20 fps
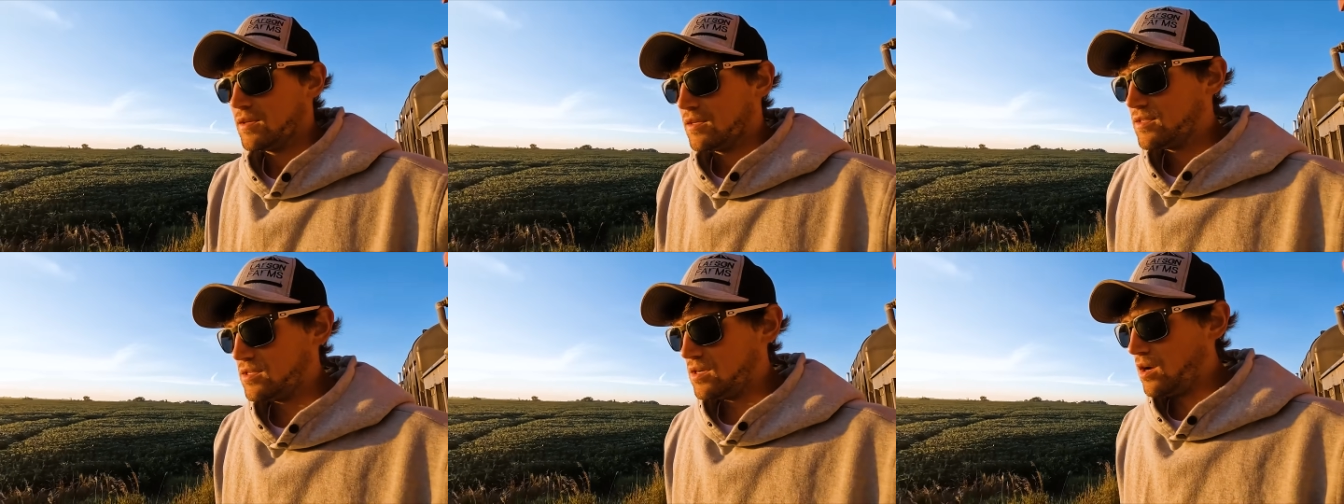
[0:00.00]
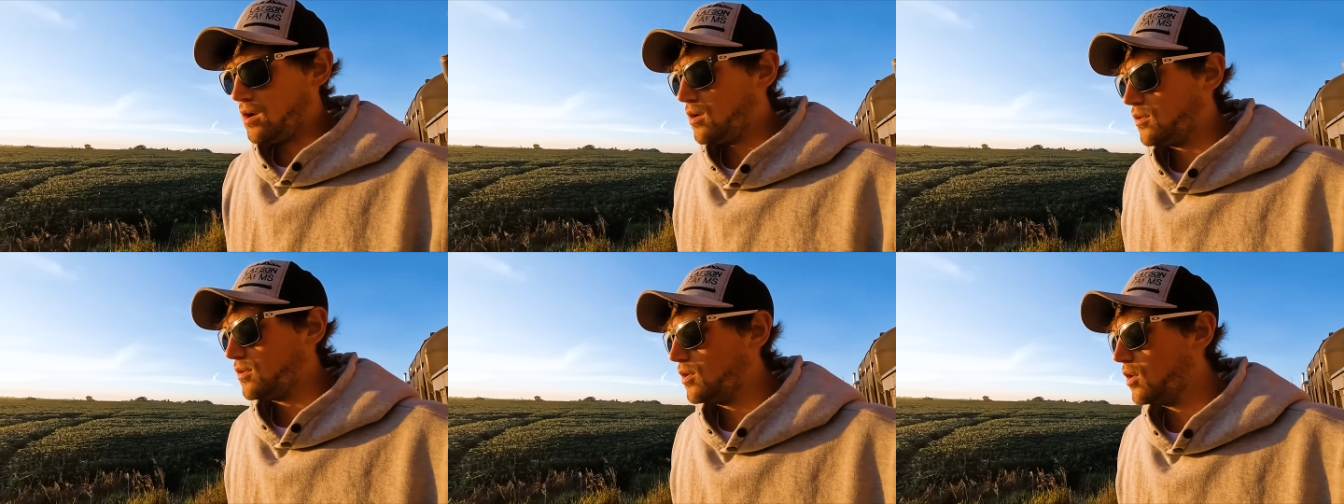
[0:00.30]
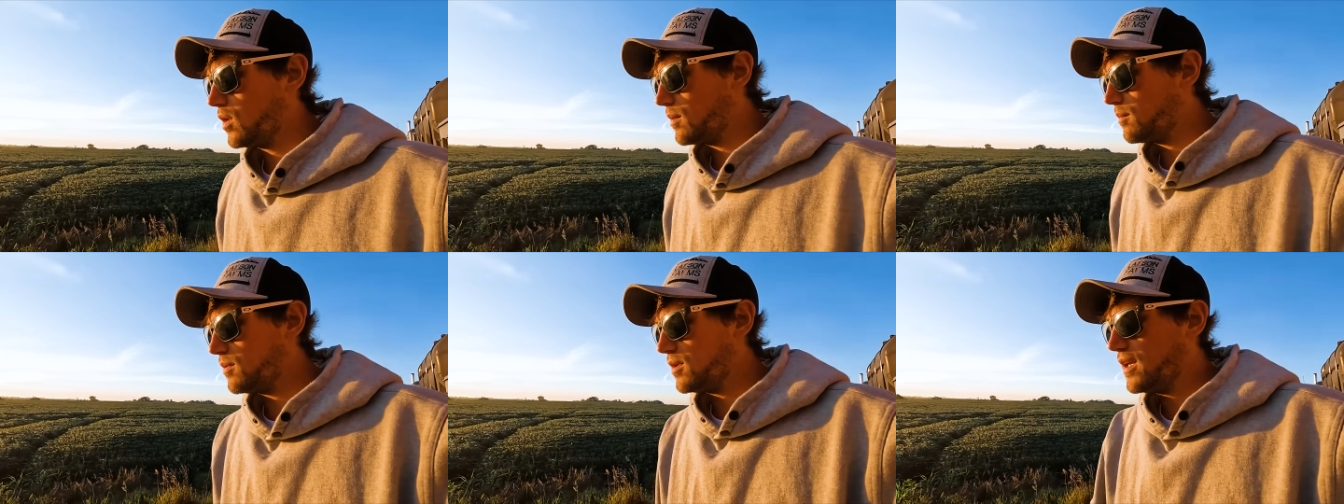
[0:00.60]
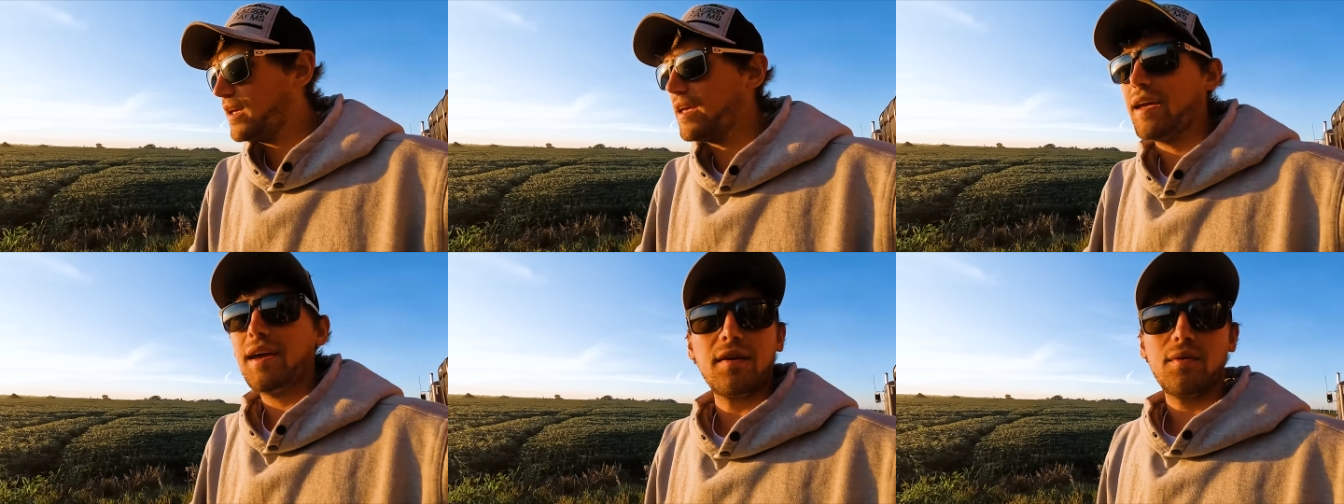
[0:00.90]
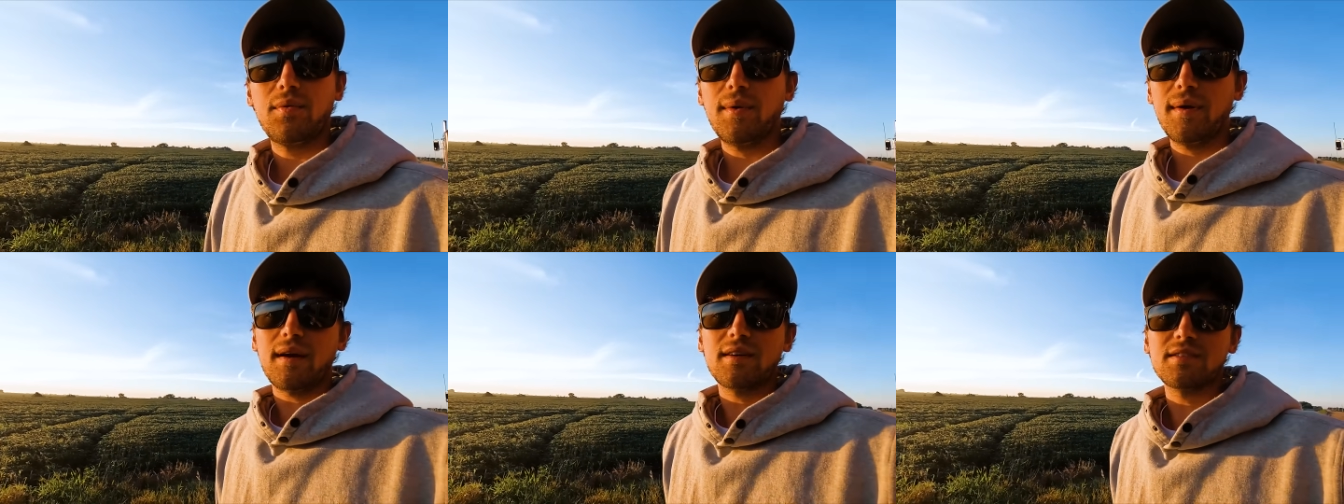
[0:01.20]
So normally
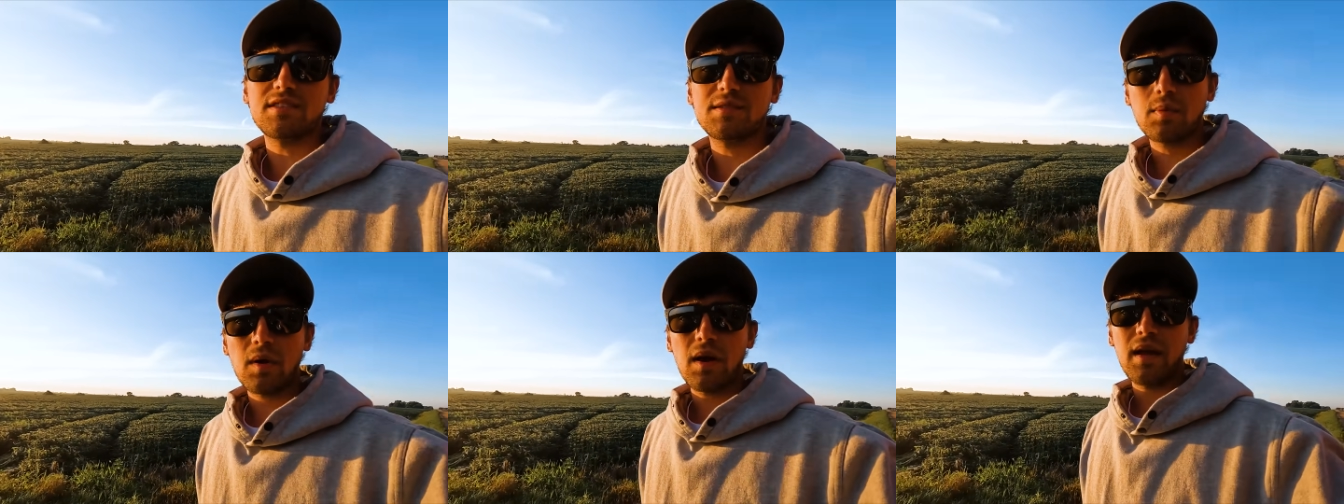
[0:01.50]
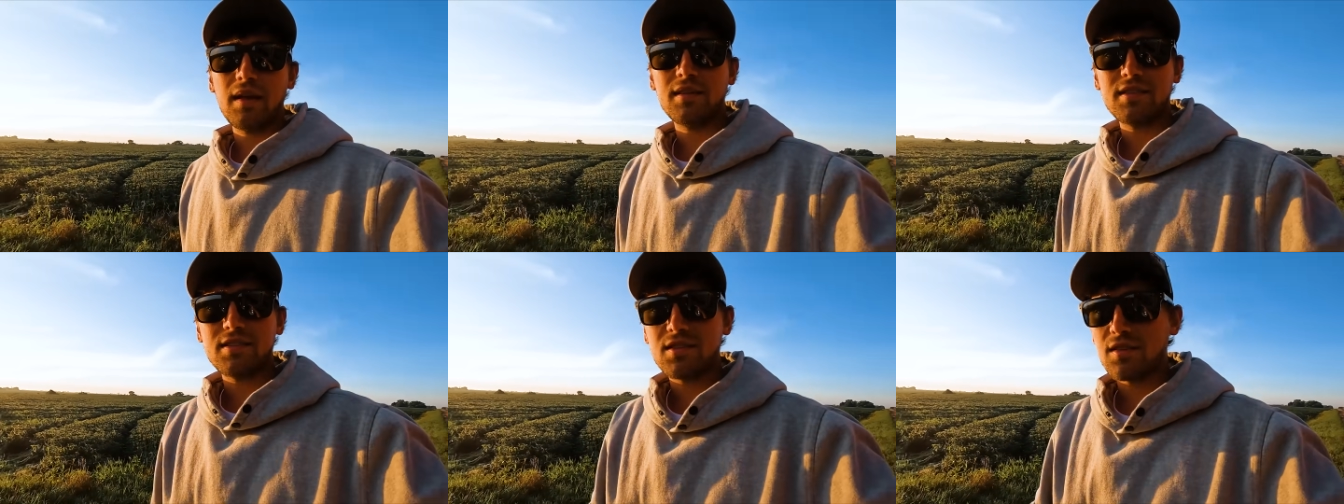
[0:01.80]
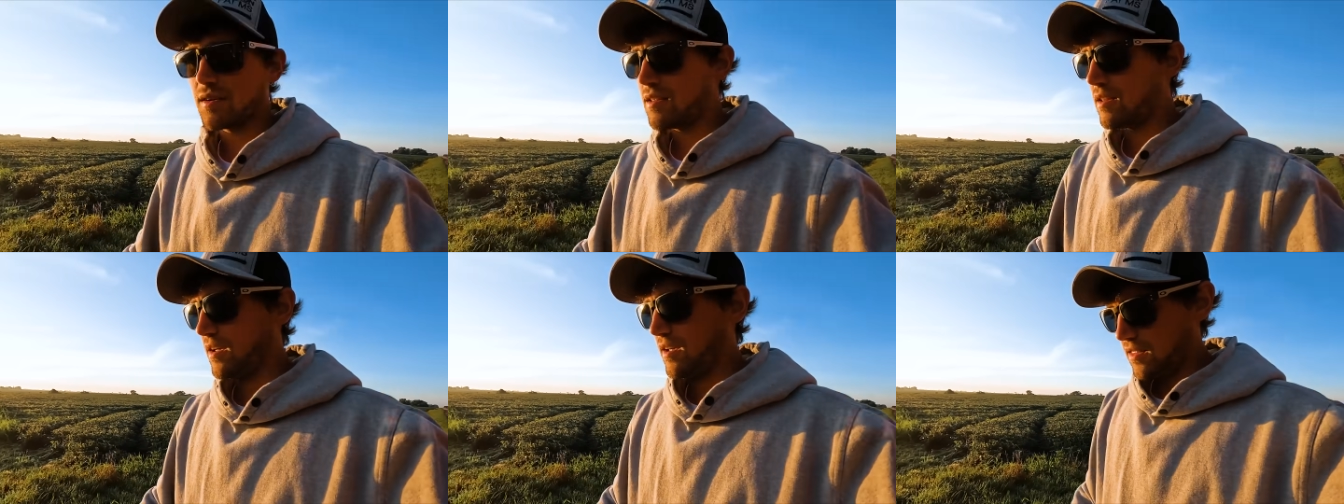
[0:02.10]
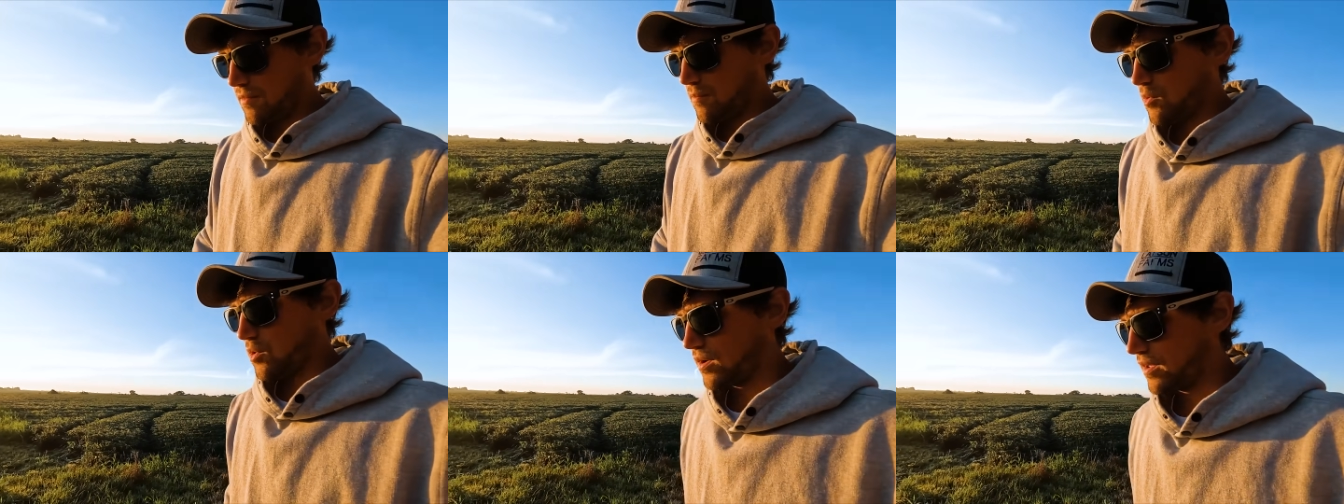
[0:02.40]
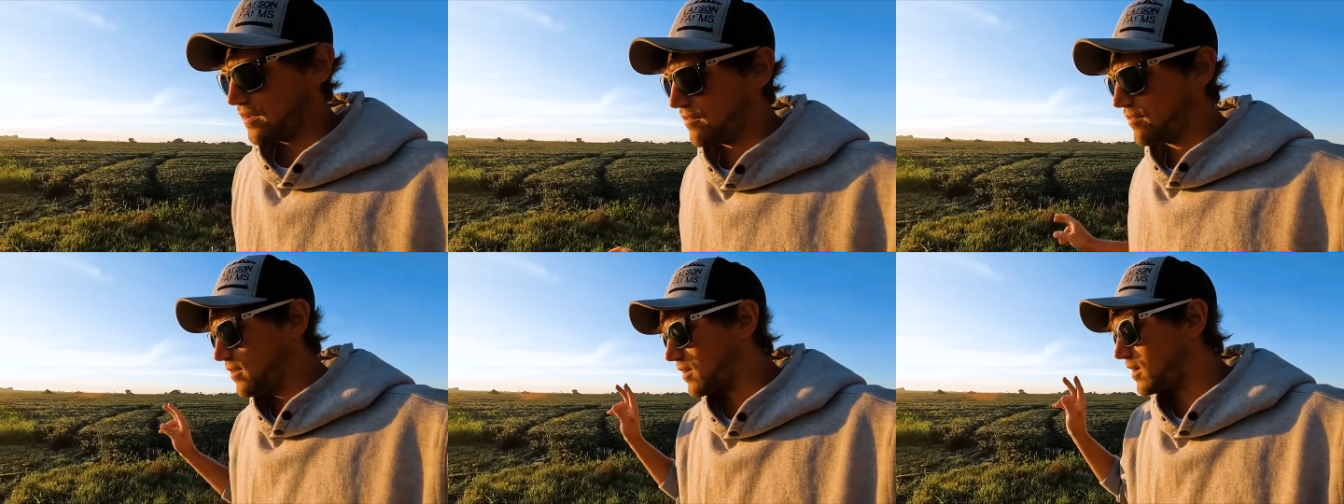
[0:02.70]
we aren't spraying this early in the
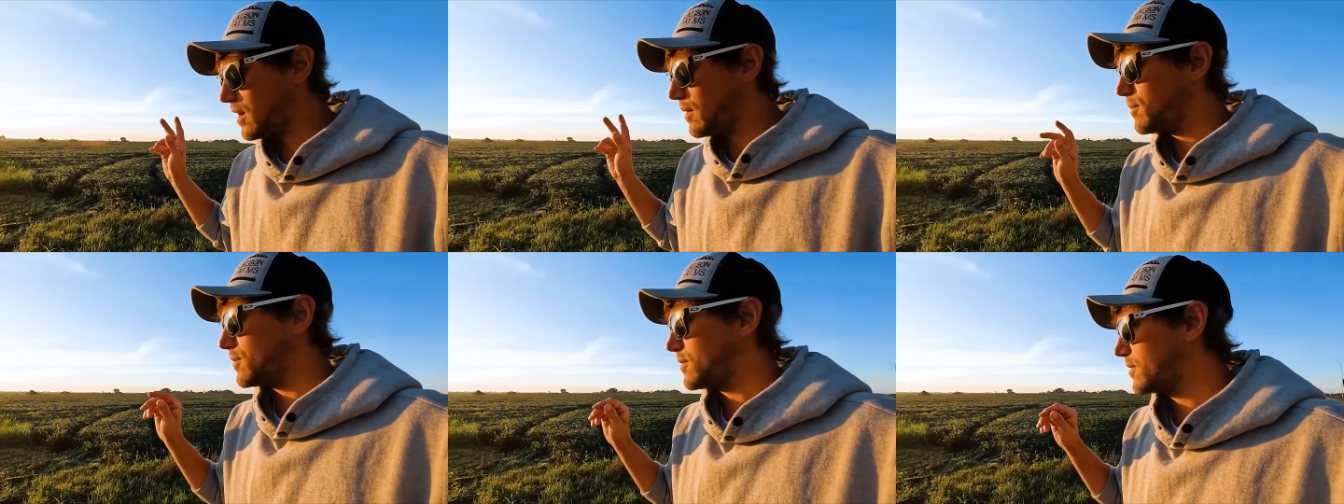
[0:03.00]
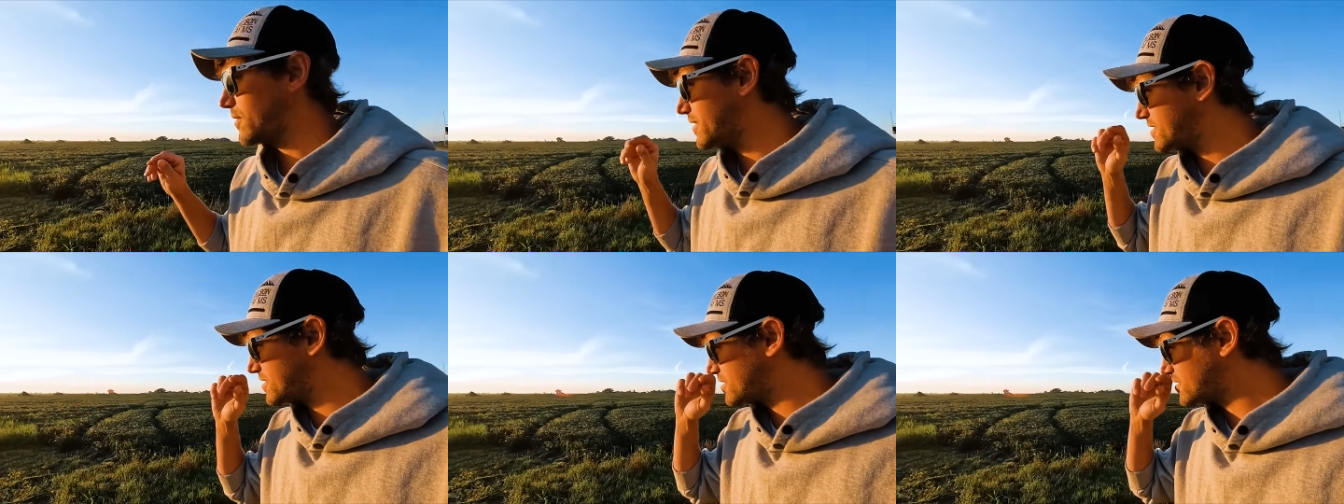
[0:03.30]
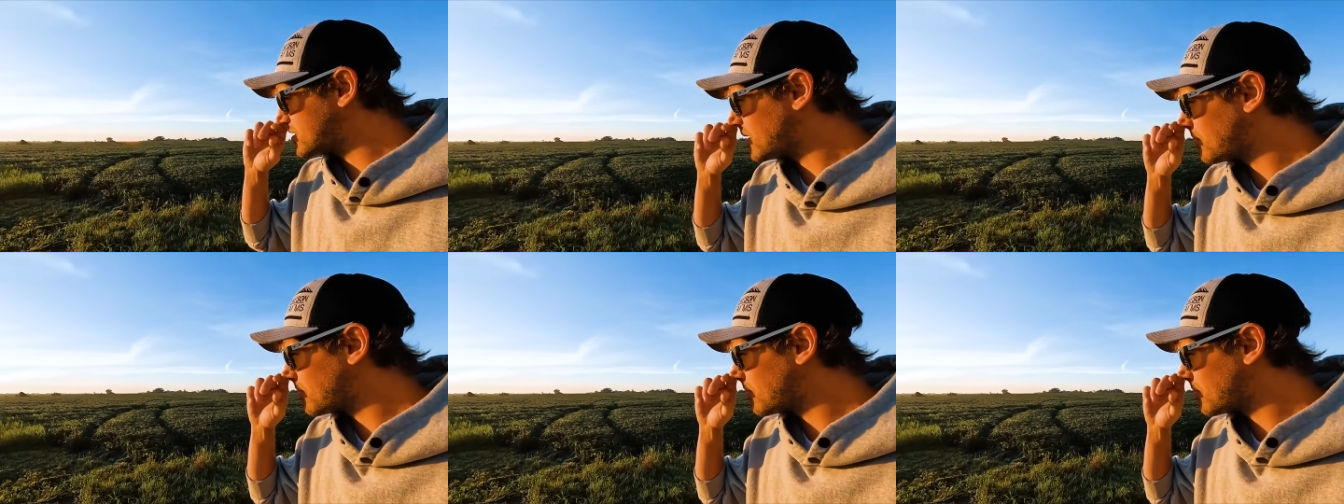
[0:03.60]
morning for a couple of reasons.